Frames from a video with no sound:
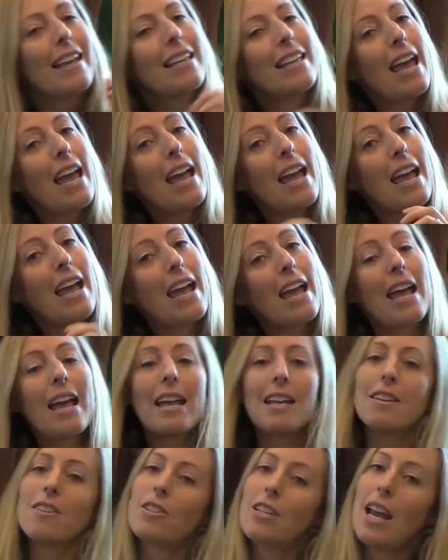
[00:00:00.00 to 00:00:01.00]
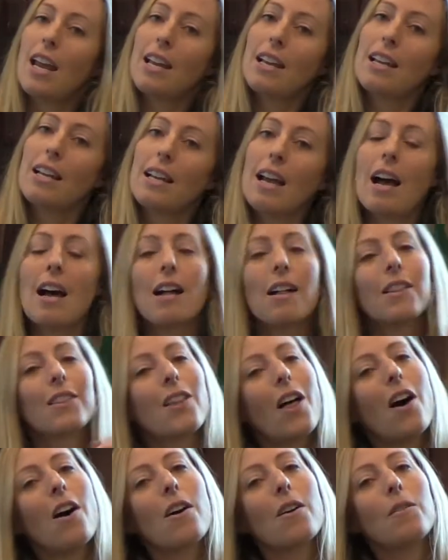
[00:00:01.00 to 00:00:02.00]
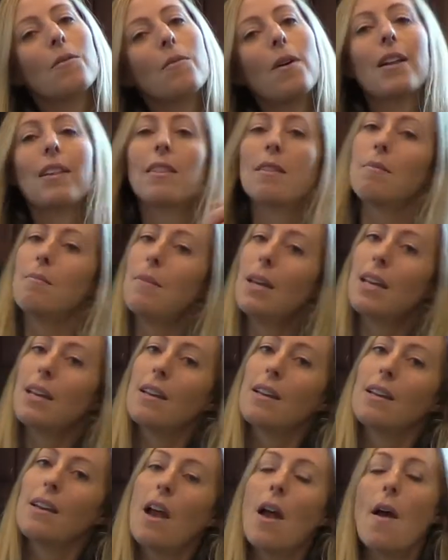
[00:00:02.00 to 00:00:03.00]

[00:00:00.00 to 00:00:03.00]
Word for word: Can you shake along with me?